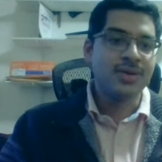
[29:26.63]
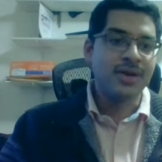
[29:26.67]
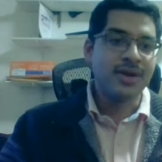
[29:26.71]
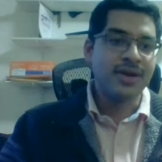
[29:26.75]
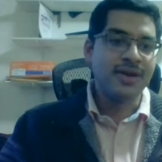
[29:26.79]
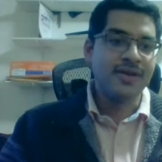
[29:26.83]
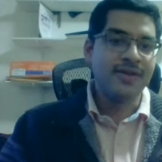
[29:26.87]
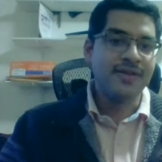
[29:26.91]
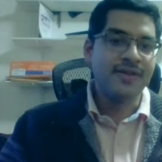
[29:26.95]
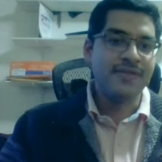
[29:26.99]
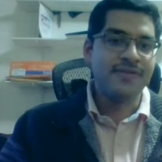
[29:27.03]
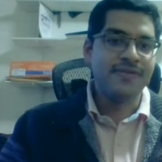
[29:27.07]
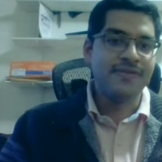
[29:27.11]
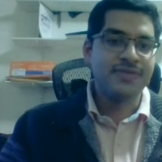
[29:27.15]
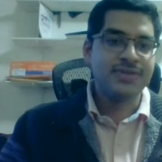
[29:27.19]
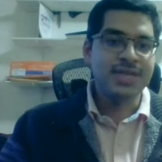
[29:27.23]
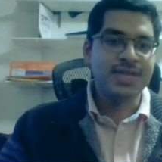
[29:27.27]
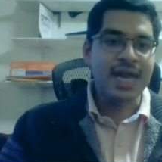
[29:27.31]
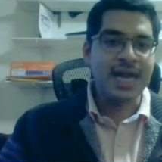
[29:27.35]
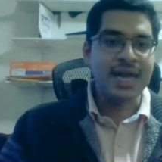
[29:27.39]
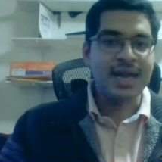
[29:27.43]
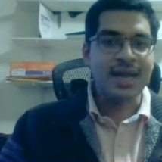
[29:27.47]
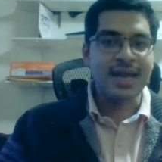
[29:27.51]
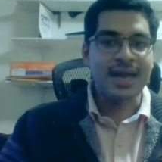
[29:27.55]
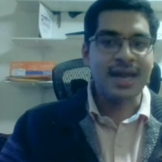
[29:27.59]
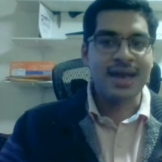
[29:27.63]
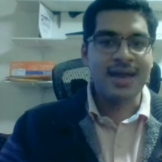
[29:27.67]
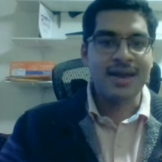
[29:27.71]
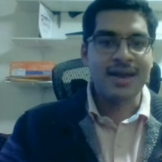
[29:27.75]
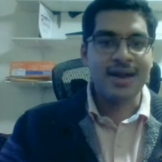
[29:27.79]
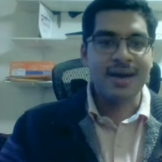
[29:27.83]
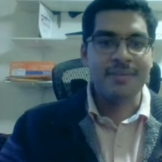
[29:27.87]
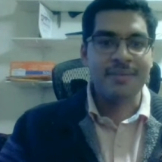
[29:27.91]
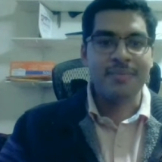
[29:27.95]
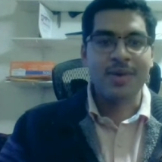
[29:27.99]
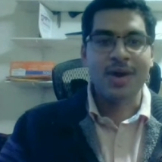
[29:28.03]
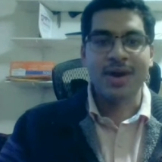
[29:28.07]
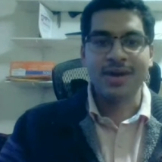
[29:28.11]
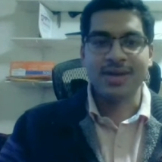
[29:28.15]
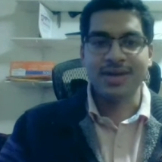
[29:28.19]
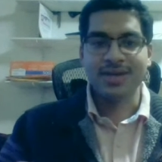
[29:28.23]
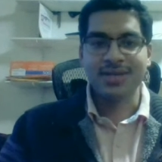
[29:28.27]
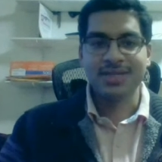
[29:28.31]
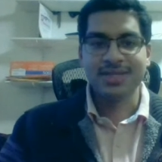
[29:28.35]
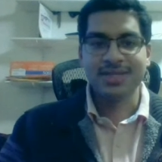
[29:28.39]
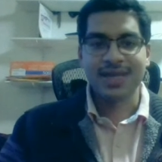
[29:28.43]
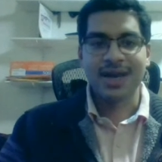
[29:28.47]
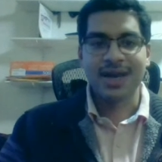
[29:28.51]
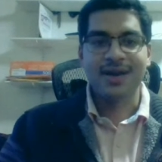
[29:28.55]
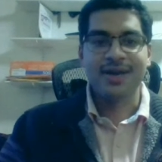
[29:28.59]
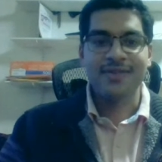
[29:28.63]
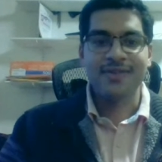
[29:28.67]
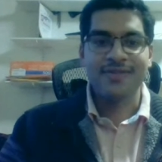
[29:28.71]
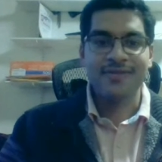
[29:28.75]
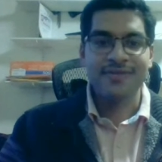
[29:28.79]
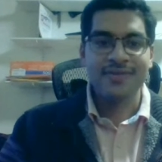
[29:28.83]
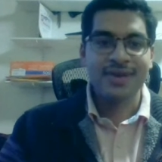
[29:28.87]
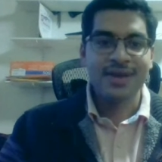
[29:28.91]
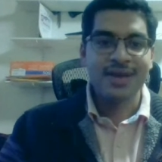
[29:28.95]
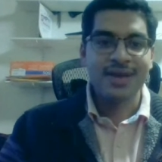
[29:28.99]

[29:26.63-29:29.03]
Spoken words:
sort of taking it upon yourself